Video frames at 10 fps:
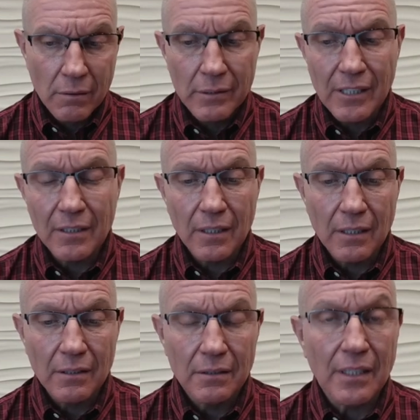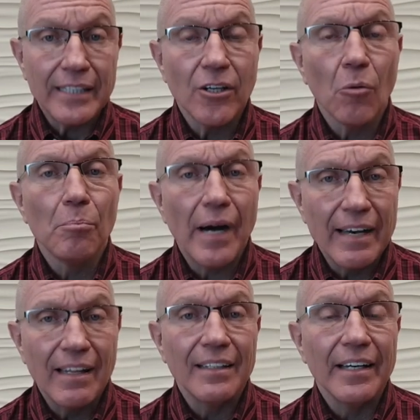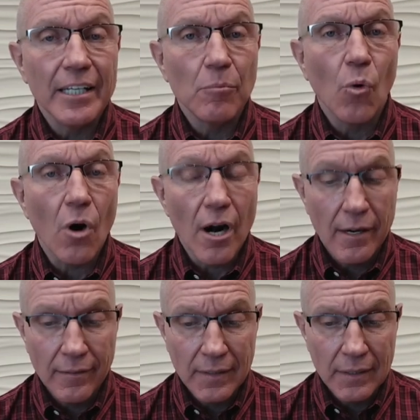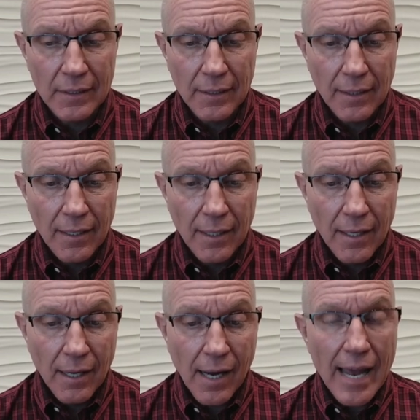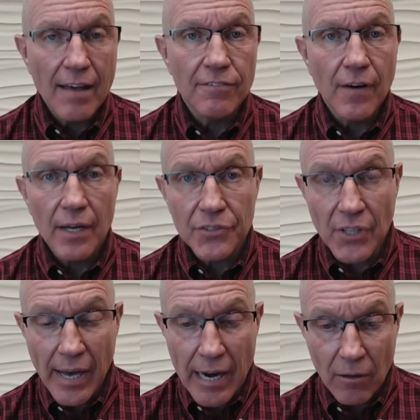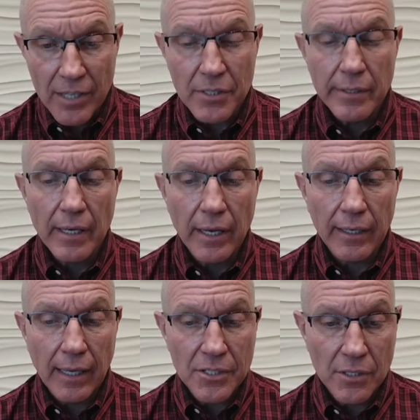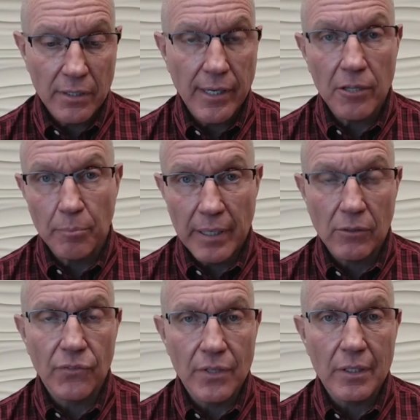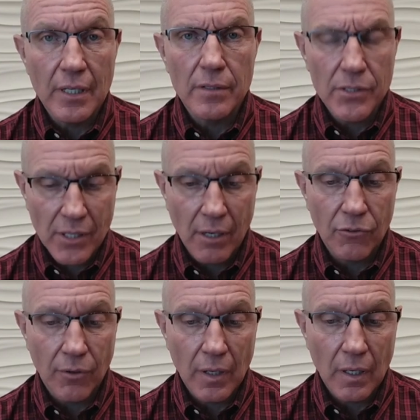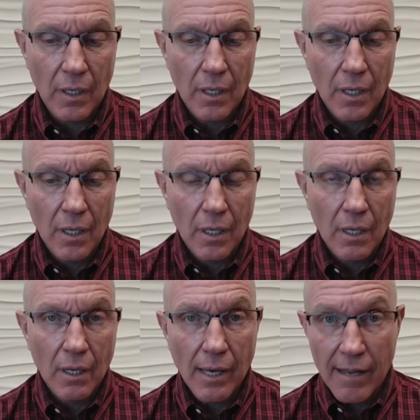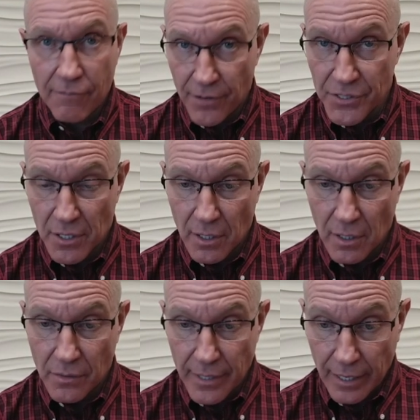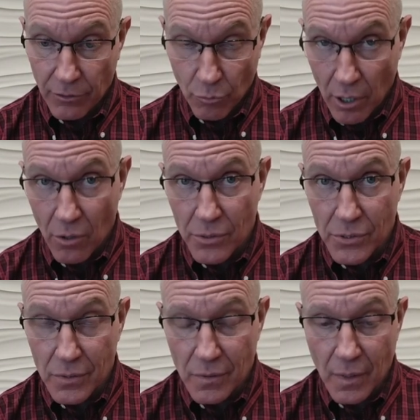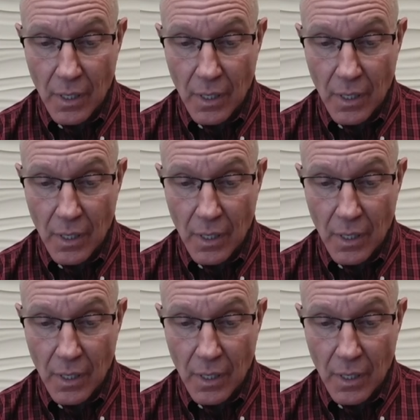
"Well, I don't buy that anymore. I have fought tirelessly against the death penalty in this country. I visited death rows,